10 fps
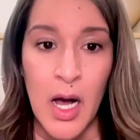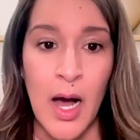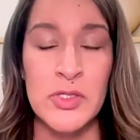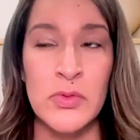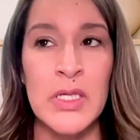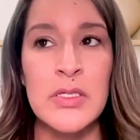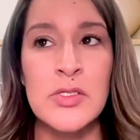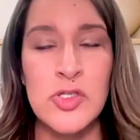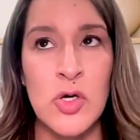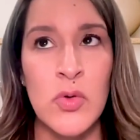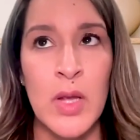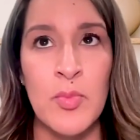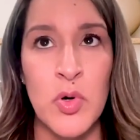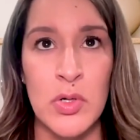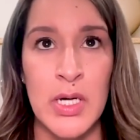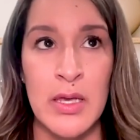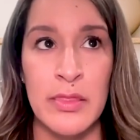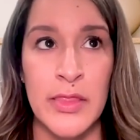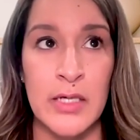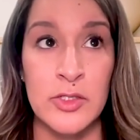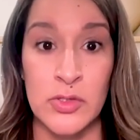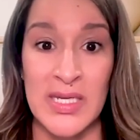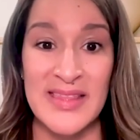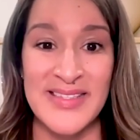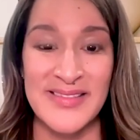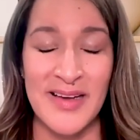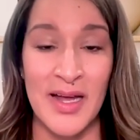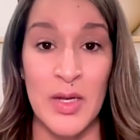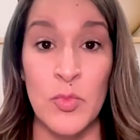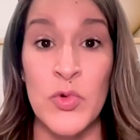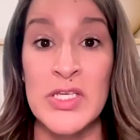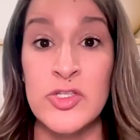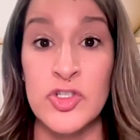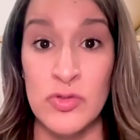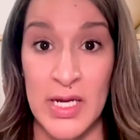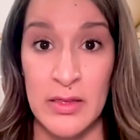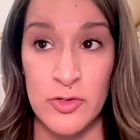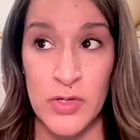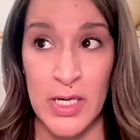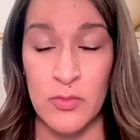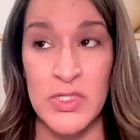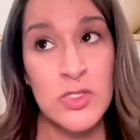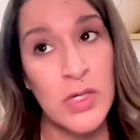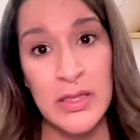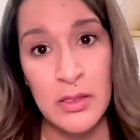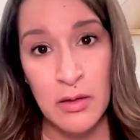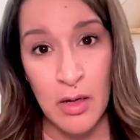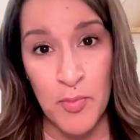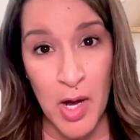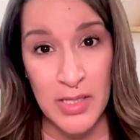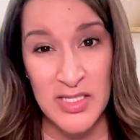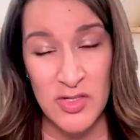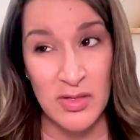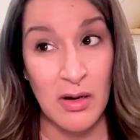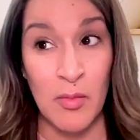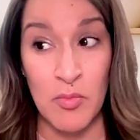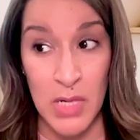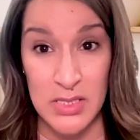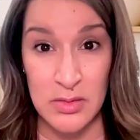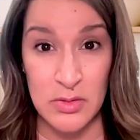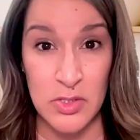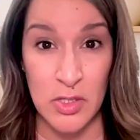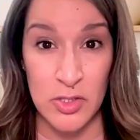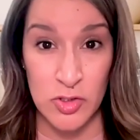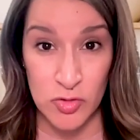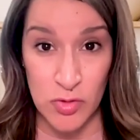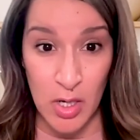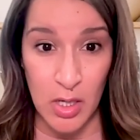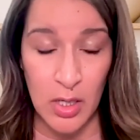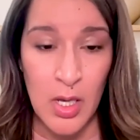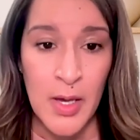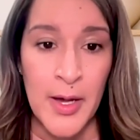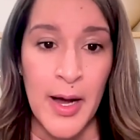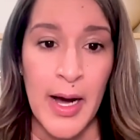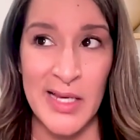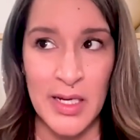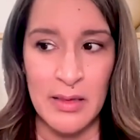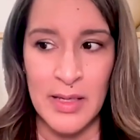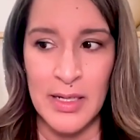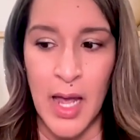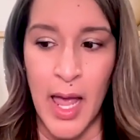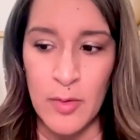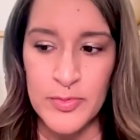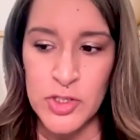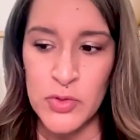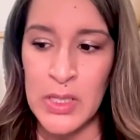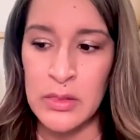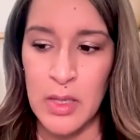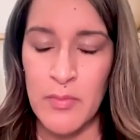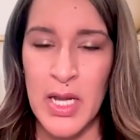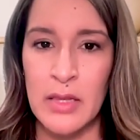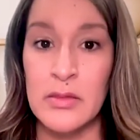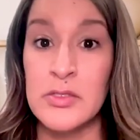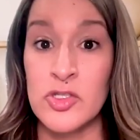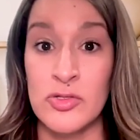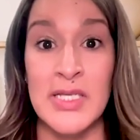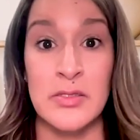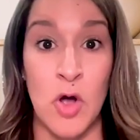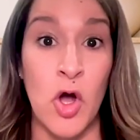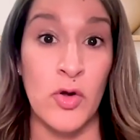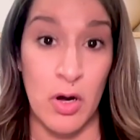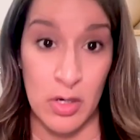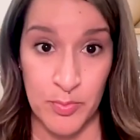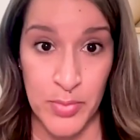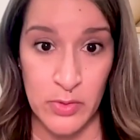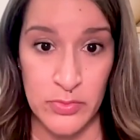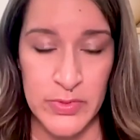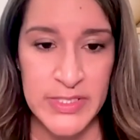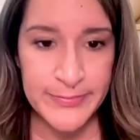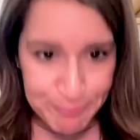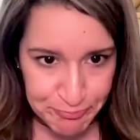So it is so important that during this time we strength train, we strengthen our body so that our muscles are strong. And it helps to eliminate the stress on our bones.